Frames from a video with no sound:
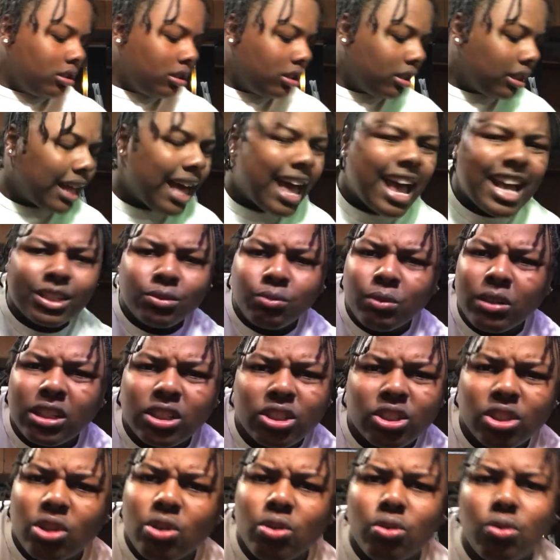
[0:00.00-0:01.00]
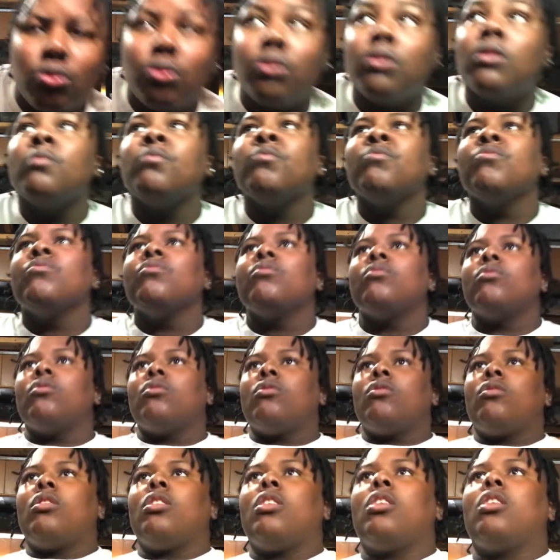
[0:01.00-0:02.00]
the last week of school.
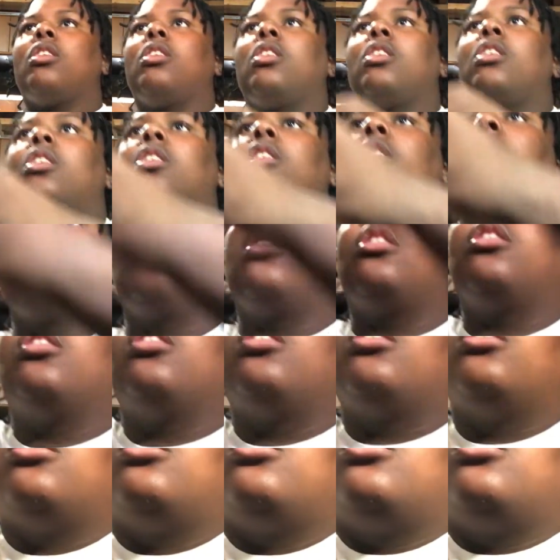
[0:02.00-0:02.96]
And then, uh,